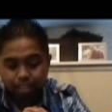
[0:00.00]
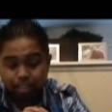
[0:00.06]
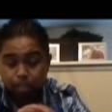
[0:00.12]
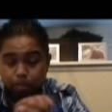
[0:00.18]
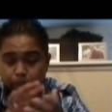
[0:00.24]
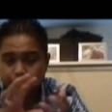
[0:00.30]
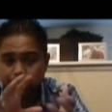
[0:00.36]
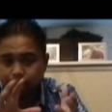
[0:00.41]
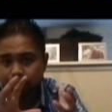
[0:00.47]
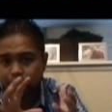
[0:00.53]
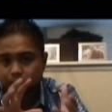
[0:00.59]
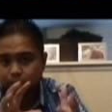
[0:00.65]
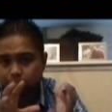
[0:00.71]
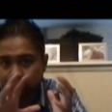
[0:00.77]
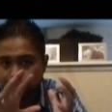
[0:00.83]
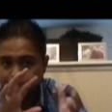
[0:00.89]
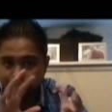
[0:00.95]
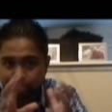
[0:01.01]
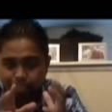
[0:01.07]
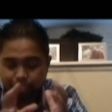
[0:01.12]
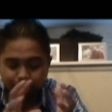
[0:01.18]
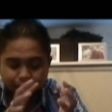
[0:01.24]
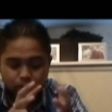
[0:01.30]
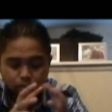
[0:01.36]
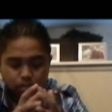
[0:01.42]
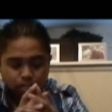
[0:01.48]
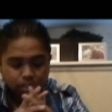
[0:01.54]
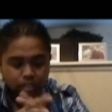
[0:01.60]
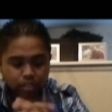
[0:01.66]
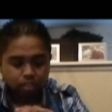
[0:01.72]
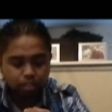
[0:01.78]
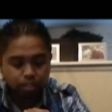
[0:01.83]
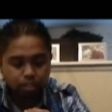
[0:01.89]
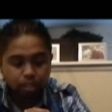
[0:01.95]
Hispanic Latino
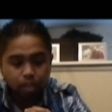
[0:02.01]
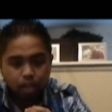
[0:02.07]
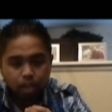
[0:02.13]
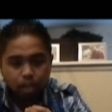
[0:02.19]
dishes.